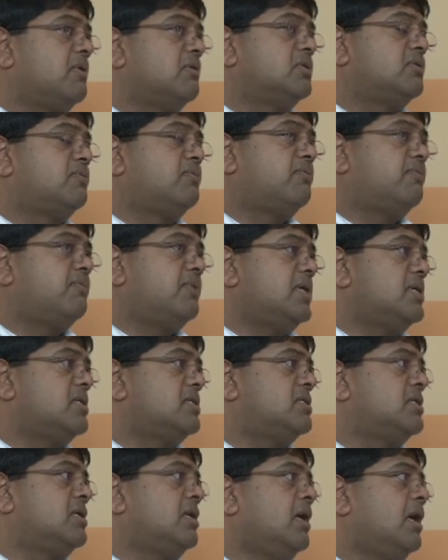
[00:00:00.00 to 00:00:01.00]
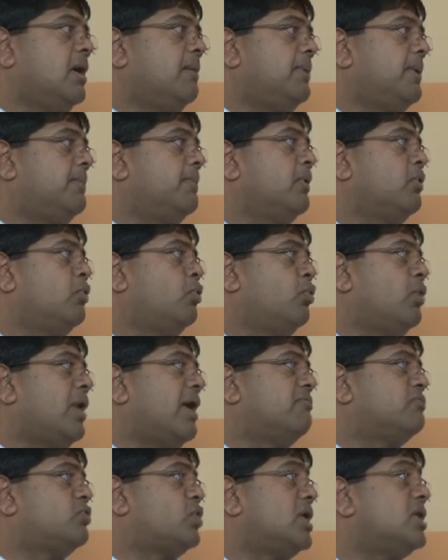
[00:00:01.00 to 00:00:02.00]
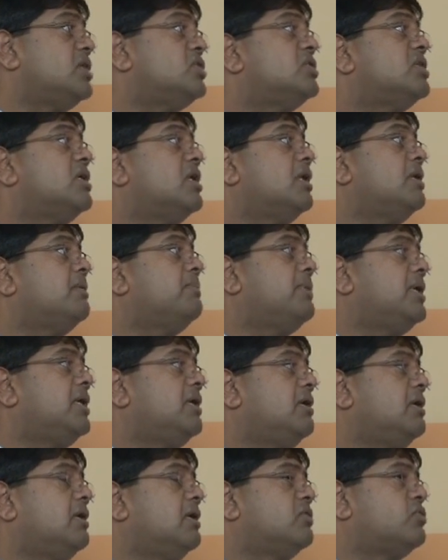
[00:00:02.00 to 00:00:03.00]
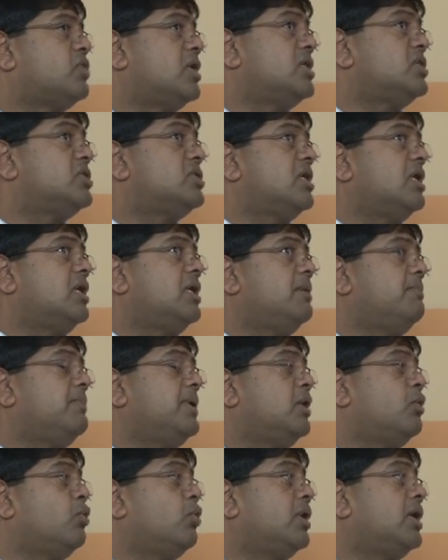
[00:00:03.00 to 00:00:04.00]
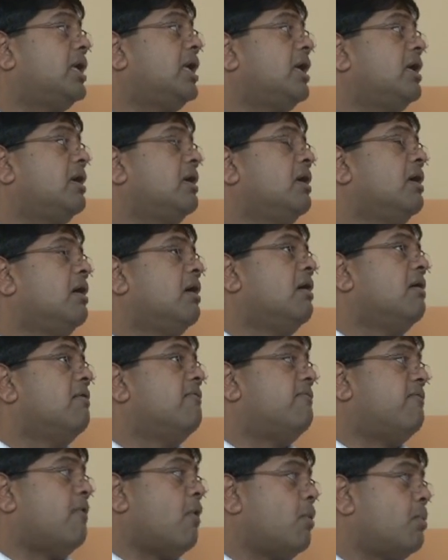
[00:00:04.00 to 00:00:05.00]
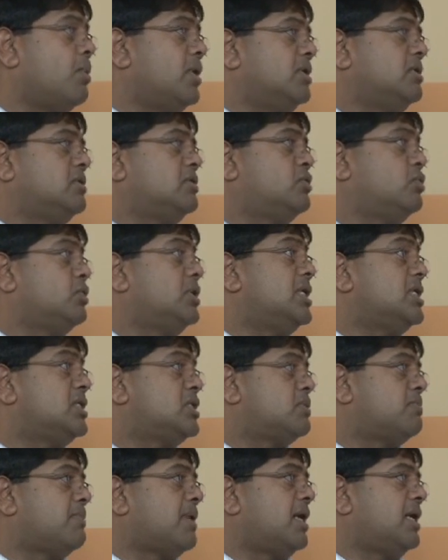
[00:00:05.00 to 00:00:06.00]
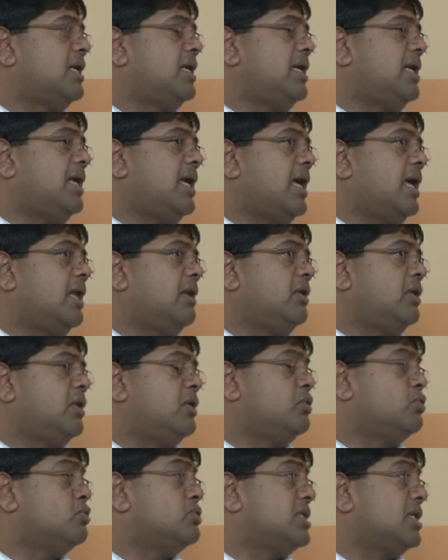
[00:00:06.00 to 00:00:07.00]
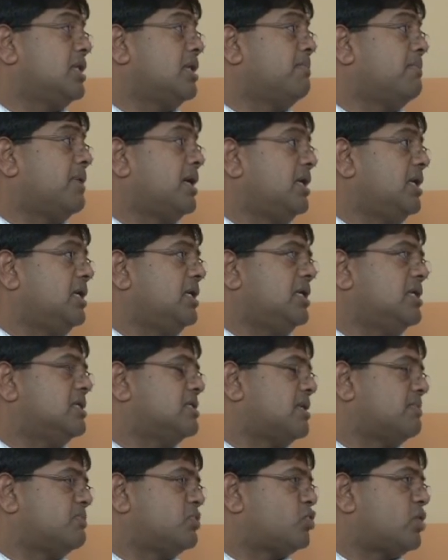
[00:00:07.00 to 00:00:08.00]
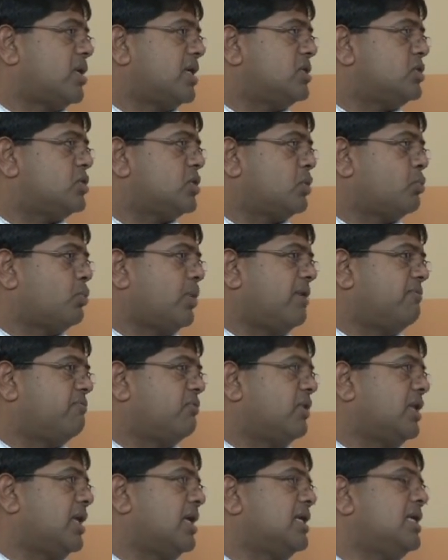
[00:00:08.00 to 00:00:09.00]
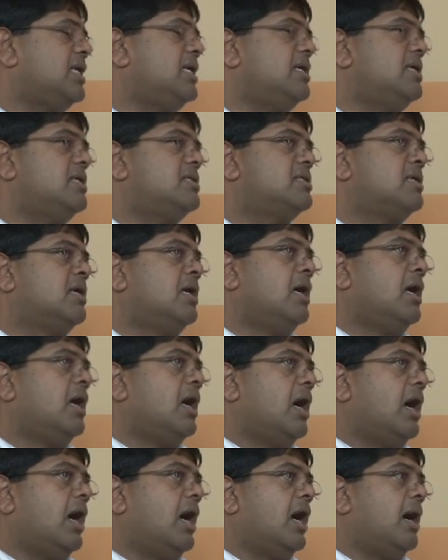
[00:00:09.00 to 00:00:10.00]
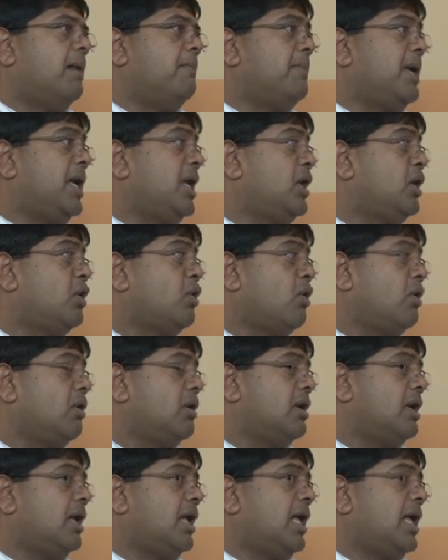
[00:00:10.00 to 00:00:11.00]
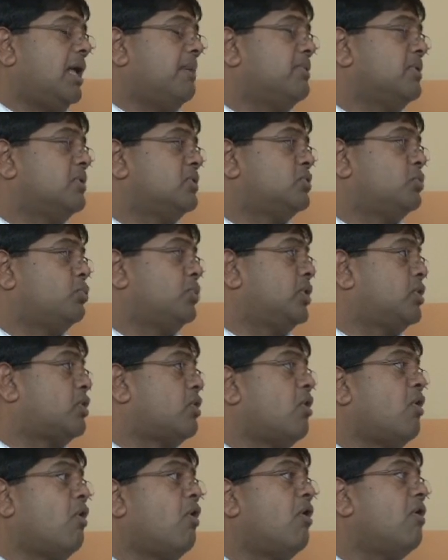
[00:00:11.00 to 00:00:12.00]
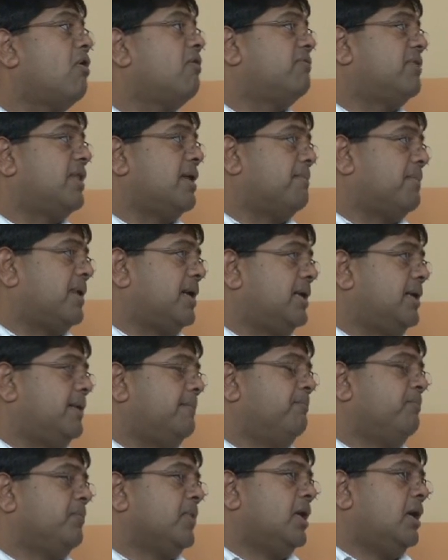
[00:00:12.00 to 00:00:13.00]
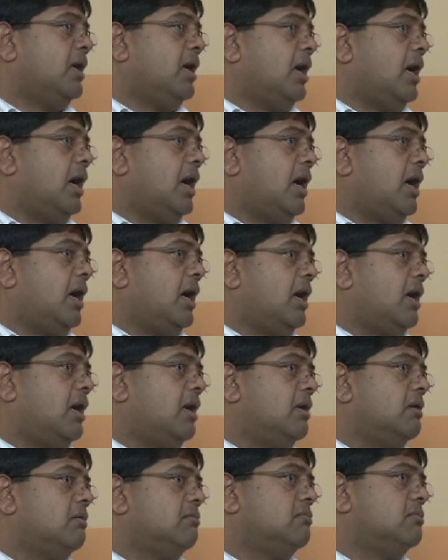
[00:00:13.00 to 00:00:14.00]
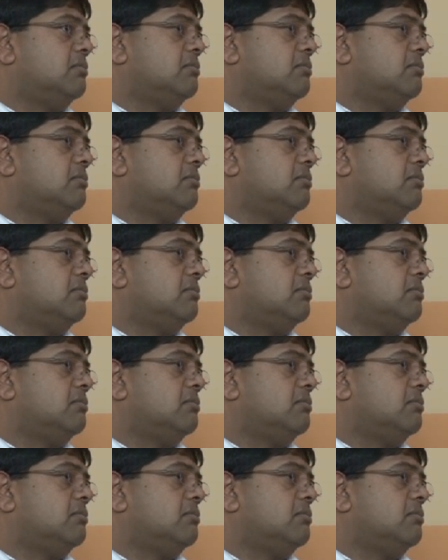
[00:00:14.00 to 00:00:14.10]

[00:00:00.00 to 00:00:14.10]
because first, people who have traditionally been looking forward to this money and in using the money in some strategic way for their needs, may not able to withdraw all of their money. Right.